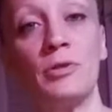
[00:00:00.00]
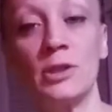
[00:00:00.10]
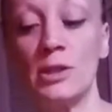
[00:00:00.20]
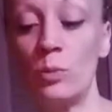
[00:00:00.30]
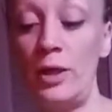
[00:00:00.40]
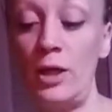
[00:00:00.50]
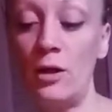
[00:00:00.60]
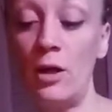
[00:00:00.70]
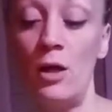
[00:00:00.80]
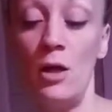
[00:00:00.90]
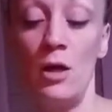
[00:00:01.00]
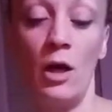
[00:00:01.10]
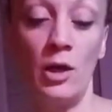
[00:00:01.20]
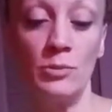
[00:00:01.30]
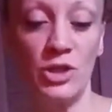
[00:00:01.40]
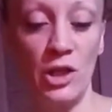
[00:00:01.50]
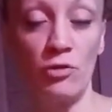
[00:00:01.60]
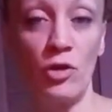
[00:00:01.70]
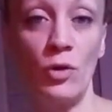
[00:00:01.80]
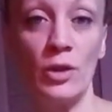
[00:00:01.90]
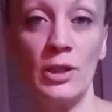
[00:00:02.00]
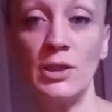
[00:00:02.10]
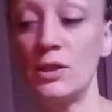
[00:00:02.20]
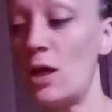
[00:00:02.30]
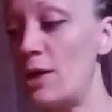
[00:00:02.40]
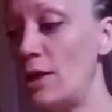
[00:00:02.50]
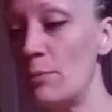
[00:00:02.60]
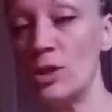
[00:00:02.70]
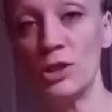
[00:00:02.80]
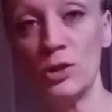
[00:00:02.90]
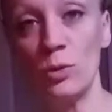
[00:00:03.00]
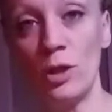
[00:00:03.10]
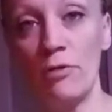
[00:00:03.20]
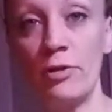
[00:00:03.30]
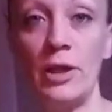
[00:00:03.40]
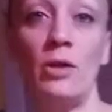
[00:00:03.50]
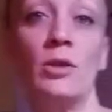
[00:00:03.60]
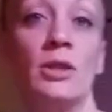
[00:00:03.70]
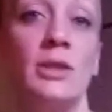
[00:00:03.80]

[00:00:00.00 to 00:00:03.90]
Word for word: for this week. Um, general on this side, and I'm going to do a love reading on